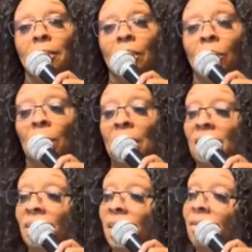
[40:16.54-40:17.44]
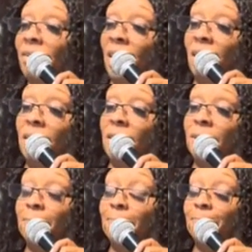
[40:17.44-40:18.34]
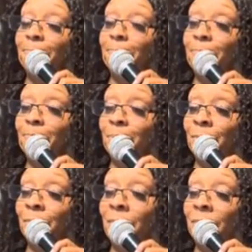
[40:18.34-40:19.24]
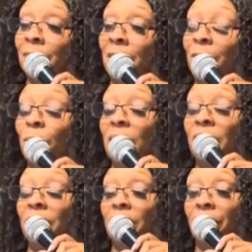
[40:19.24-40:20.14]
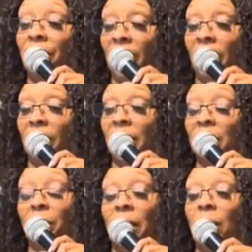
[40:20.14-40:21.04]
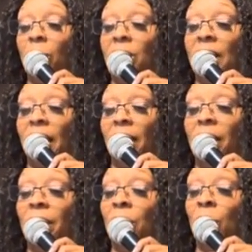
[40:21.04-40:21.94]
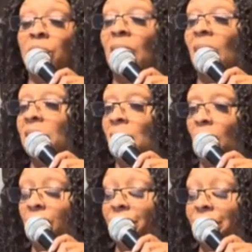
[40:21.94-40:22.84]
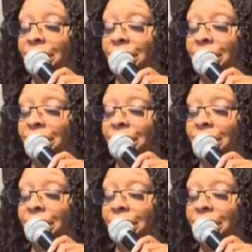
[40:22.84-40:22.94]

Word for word: or living in faith? Hmm. If you're living in fear, that's probably going to scare your socks off.